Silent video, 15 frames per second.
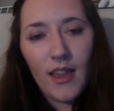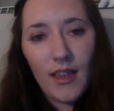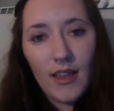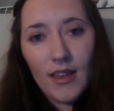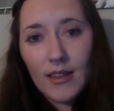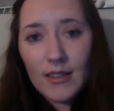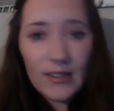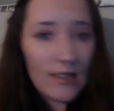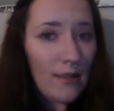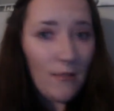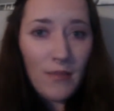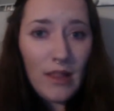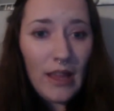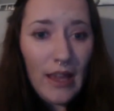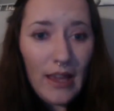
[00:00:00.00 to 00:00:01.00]

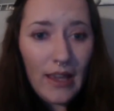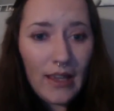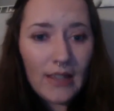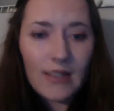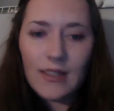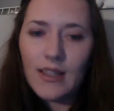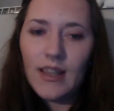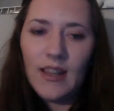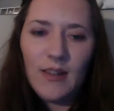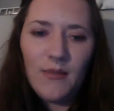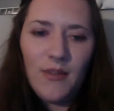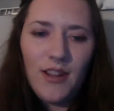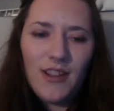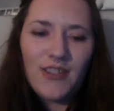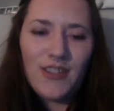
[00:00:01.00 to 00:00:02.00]
someplace in
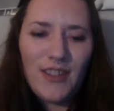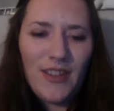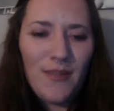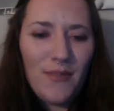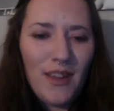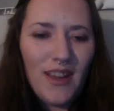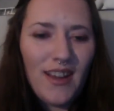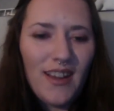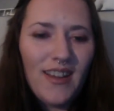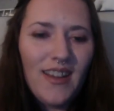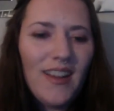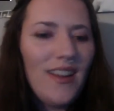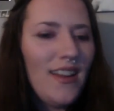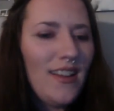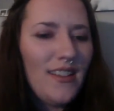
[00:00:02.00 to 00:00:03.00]
British Columbia.
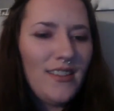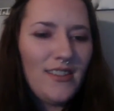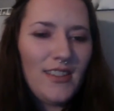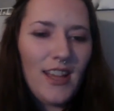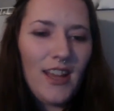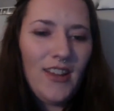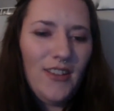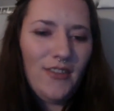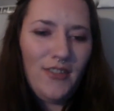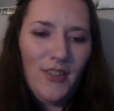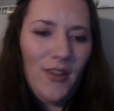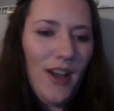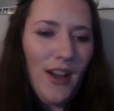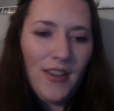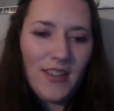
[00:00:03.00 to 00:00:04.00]
I don't know
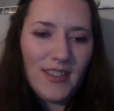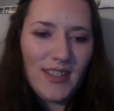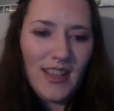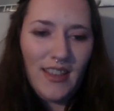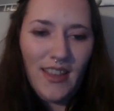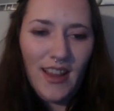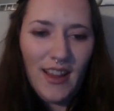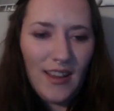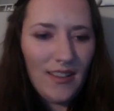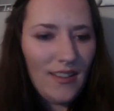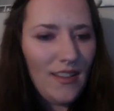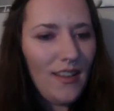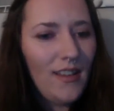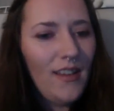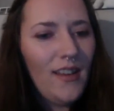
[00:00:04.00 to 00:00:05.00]
how to say that.
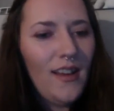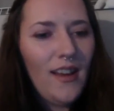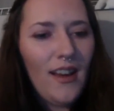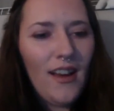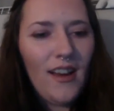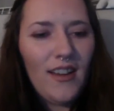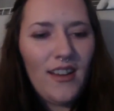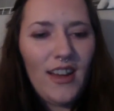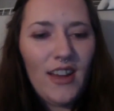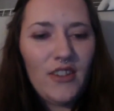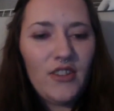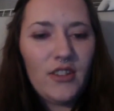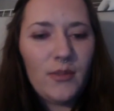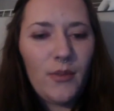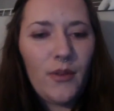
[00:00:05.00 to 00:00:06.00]
And
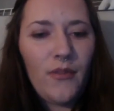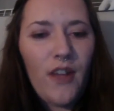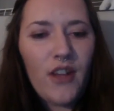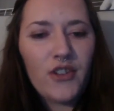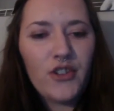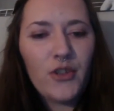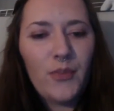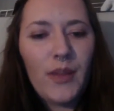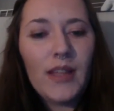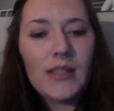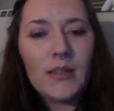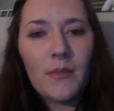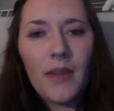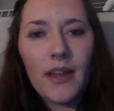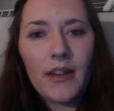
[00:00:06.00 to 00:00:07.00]
she's a professional pizza
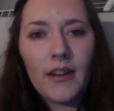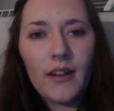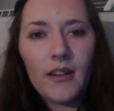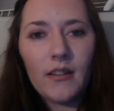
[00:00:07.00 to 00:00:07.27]
maker.